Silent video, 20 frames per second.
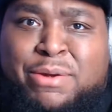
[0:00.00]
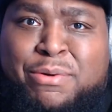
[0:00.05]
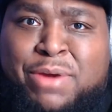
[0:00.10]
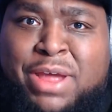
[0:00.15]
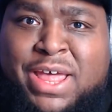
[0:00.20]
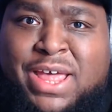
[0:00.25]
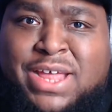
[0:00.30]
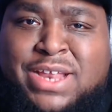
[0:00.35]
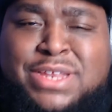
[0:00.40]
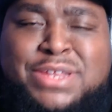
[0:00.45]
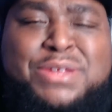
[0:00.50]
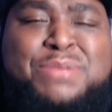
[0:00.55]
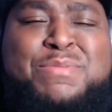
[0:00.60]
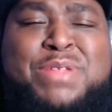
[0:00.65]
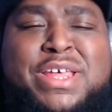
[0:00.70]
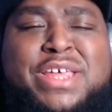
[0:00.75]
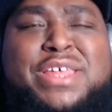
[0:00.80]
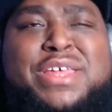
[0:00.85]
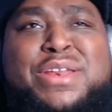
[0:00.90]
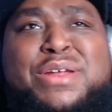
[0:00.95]
right? So I'm
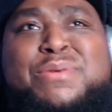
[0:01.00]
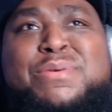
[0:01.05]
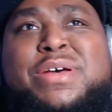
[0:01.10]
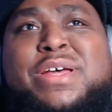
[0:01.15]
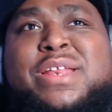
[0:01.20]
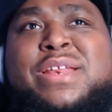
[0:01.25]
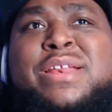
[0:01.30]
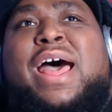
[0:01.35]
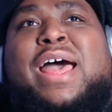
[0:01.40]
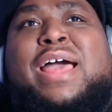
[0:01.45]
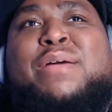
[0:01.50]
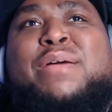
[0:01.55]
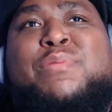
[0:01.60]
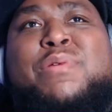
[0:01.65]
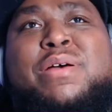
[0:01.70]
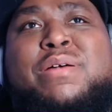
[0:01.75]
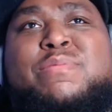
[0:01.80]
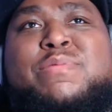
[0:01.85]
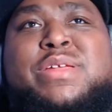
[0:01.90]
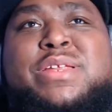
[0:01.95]
like, you know what? I could
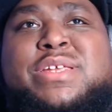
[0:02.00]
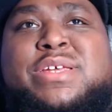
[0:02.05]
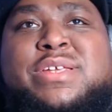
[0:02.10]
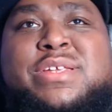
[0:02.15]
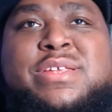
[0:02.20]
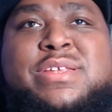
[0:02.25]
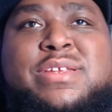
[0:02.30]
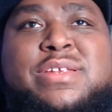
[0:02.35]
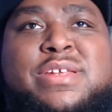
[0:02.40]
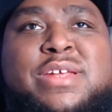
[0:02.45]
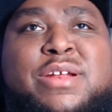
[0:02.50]
probably just, you